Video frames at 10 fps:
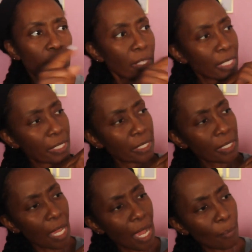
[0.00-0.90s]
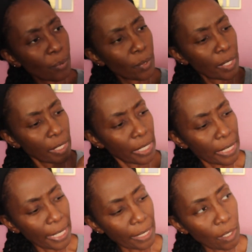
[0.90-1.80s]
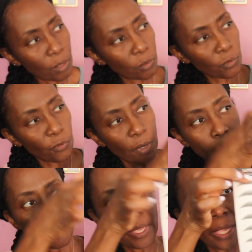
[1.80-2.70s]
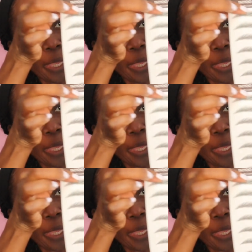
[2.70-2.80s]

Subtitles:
than the top one. And it goes from